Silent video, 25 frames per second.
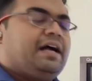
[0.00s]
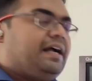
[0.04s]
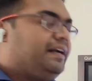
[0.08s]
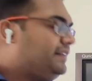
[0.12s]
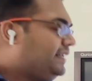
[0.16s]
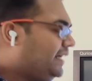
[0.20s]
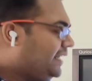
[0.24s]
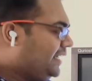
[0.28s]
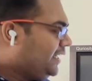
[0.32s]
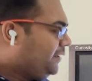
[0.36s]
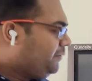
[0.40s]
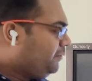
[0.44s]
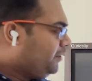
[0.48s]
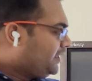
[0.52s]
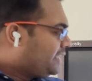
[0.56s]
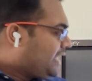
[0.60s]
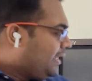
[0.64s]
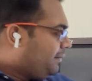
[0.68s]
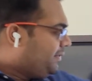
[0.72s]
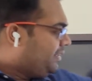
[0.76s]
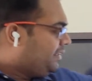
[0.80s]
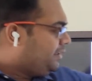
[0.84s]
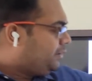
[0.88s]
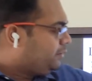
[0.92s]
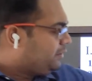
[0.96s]
and then it will
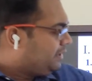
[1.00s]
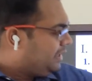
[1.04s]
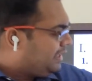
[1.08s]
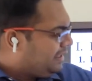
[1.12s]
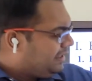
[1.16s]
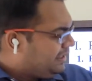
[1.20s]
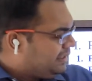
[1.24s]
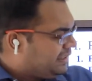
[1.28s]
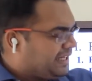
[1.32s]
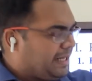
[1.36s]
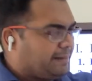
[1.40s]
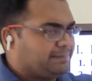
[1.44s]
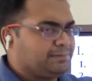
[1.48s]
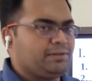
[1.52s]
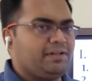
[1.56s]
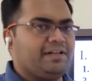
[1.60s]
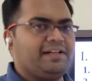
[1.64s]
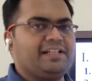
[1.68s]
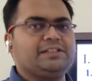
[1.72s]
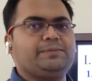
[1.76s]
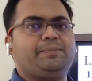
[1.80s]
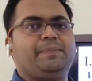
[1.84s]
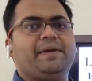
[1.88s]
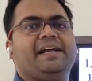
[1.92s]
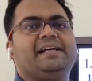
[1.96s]
come into the
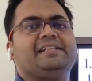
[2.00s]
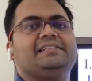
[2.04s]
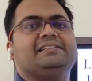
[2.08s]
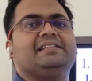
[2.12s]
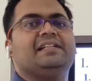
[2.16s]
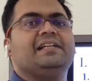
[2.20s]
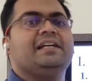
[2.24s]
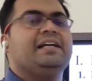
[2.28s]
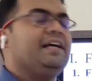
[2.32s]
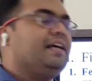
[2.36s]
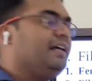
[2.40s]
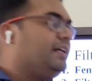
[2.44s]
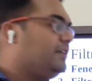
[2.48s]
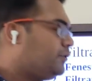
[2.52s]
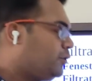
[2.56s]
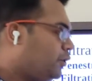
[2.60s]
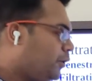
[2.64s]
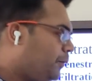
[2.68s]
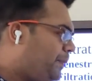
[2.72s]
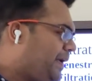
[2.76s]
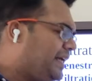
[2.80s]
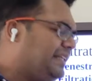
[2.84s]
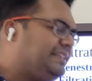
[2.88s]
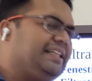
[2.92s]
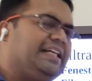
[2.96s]
capillary space.
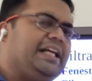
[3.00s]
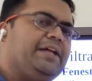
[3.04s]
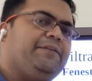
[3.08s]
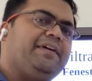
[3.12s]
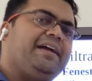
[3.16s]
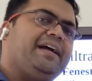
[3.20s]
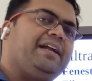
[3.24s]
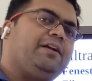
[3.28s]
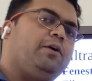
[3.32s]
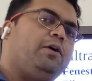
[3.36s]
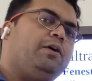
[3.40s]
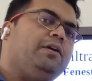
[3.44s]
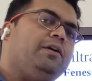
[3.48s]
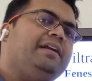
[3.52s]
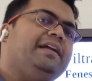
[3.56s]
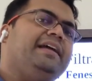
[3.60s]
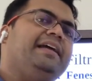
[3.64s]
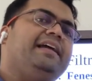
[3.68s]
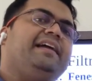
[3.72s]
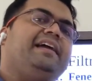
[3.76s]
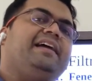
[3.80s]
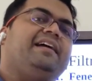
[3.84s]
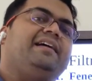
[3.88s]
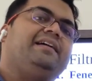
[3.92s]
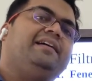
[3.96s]
Through PCD, we can
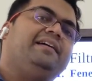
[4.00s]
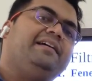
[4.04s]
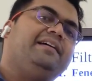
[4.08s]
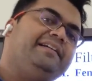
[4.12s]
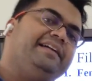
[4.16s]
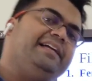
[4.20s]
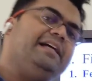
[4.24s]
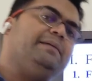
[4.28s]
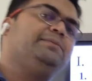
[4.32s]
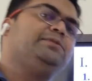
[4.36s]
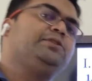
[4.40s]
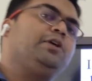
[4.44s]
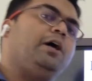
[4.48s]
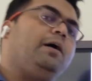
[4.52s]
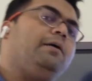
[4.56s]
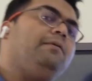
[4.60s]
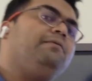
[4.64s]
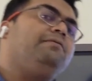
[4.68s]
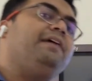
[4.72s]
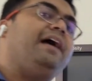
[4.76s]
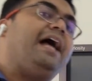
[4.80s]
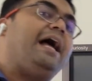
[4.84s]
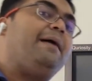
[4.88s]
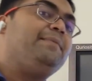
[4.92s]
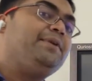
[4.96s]
only
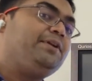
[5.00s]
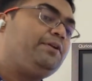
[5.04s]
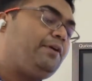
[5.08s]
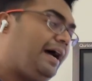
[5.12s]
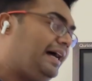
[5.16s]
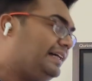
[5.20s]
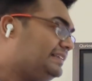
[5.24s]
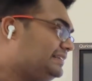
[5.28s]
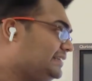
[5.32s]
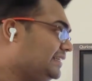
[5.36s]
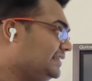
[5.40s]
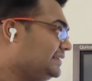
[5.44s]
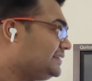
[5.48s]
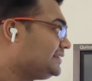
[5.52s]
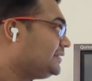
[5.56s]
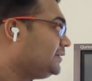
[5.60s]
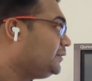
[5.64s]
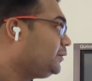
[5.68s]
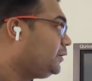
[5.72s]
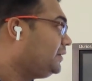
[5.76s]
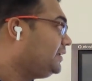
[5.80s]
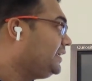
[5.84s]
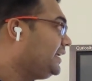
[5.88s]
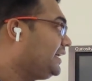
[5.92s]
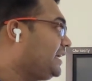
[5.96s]
reabsorb amino acids,
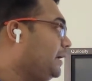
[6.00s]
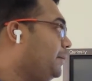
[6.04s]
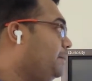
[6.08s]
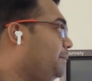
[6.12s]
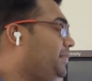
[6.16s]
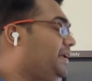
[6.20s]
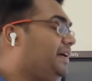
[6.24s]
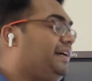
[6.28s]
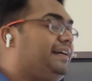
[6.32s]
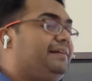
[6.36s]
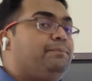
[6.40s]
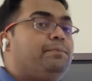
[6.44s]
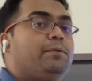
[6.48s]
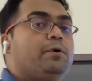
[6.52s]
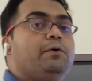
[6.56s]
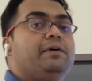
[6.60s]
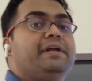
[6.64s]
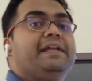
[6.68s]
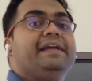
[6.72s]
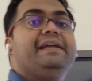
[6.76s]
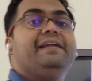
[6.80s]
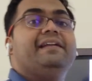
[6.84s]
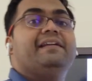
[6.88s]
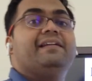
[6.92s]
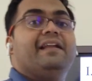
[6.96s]
not the complete
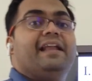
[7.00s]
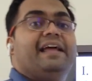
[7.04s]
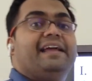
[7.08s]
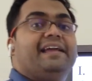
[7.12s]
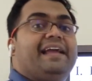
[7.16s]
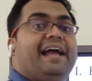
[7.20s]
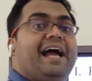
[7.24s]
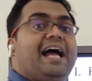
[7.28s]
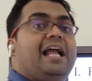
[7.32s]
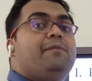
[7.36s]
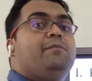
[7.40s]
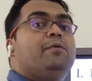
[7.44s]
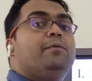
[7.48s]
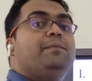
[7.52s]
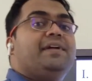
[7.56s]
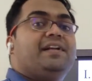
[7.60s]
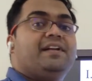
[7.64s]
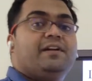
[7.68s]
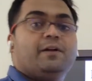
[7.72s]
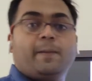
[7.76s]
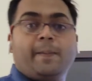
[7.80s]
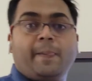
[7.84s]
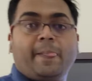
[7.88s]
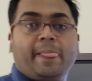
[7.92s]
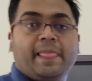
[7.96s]
protein like
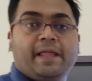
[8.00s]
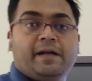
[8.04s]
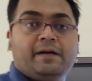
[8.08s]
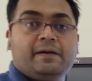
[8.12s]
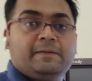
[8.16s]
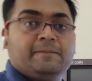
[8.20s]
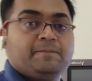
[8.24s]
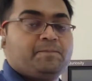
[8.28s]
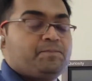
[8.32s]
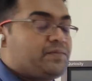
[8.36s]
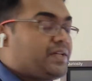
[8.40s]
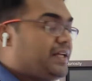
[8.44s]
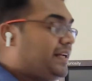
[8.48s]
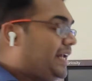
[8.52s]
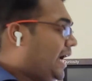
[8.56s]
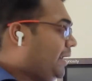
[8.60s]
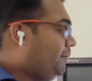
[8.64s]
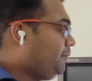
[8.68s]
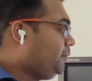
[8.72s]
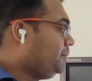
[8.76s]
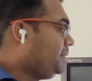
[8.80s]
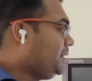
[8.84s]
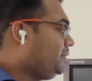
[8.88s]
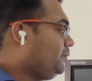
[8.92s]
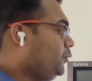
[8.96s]
albumin. Then
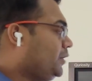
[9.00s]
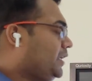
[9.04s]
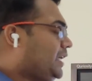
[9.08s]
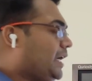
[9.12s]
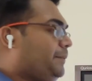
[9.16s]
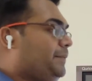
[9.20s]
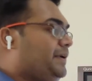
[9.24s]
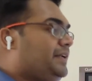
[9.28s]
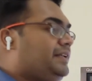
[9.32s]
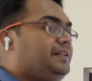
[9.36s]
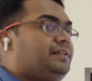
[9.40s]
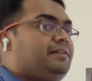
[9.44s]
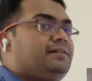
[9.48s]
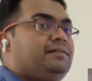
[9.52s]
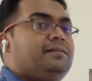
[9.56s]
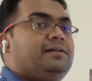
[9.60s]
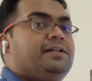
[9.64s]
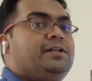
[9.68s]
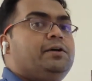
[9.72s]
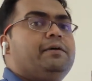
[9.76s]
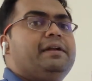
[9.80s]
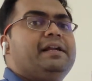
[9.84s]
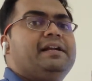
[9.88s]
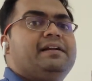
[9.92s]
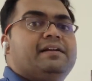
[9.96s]
albumin would come in
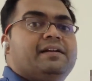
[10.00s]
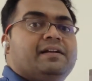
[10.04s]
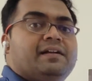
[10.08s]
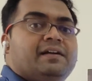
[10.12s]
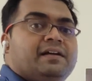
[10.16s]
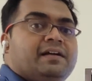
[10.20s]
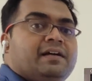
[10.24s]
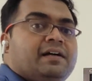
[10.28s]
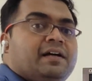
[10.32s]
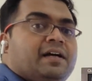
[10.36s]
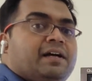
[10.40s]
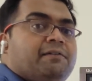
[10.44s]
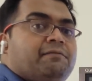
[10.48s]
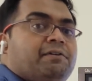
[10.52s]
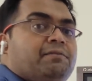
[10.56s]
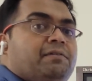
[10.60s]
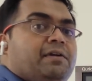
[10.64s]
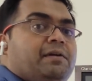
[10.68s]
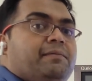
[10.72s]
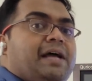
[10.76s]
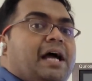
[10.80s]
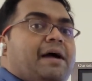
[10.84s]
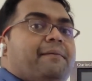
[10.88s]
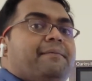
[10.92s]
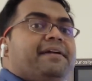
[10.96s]
urine. We
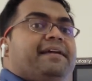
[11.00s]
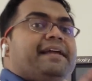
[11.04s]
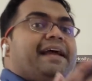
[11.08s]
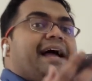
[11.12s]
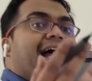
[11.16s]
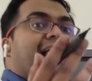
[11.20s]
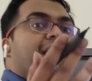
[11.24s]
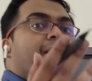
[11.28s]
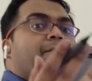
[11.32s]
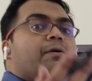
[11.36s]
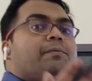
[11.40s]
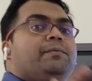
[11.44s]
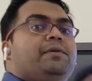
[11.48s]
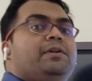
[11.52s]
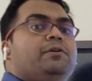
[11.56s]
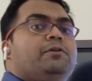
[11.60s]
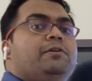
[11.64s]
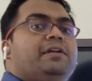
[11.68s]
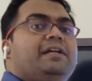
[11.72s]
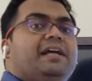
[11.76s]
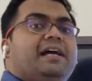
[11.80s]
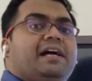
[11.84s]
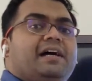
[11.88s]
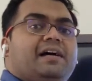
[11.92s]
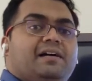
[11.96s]
will be having
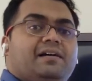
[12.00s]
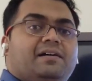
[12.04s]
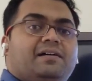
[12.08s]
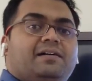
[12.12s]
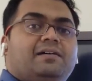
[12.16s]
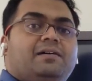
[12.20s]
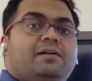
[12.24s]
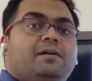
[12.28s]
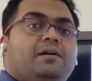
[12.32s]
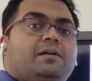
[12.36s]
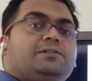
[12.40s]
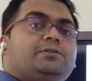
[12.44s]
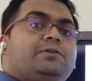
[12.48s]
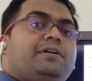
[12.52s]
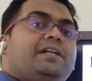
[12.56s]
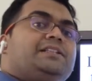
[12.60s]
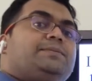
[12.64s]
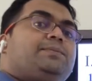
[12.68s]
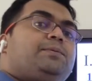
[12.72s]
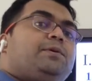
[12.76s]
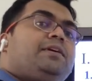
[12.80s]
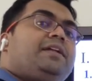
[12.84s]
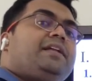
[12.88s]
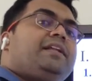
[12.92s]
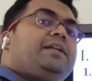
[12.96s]
albuminuria, also known
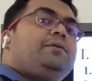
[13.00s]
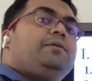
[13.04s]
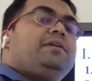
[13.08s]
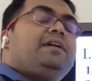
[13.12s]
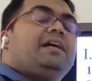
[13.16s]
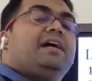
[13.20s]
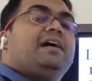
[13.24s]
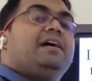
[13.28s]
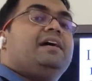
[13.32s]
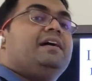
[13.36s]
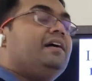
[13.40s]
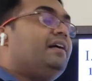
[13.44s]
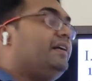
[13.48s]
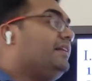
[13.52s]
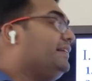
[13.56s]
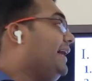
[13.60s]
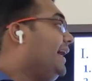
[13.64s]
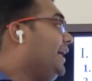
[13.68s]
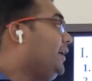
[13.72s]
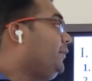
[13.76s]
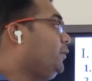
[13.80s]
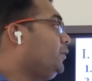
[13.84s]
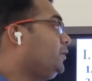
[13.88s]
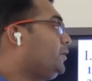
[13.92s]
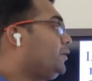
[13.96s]
as proteinuria.
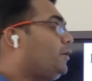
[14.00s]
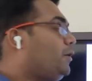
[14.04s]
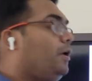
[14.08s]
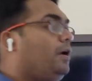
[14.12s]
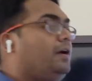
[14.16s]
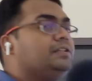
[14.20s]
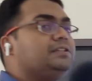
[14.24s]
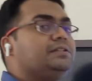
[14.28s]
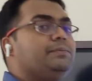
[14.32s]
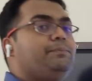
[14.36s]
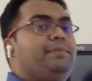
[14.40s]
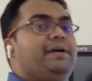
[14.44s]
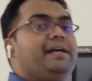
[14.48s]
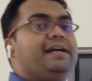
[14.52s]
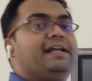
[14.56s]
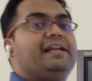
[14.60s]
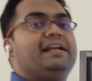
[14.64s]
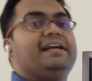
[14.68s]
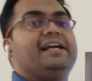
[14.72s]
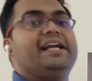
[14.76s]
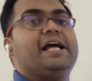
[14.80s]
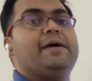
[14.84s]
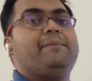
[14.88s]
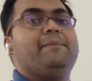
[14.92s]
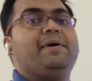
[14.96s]
That would cause
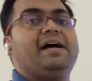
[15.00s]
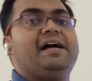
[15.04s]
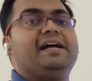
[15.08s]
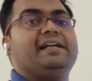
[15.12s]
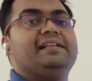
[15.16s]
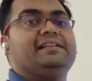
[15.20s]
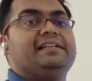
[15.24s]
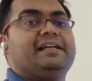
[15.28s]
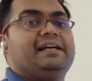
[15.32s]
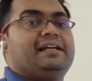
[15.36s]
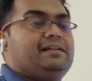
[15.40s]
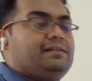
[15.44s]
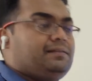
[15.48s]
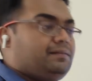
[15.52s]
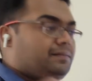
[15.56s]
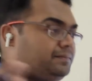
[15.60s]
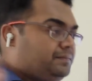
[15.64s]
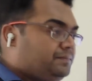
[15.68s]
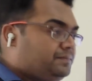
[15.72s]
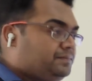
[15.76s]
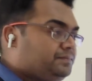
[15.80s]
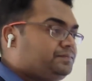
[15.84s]
pedal edema and then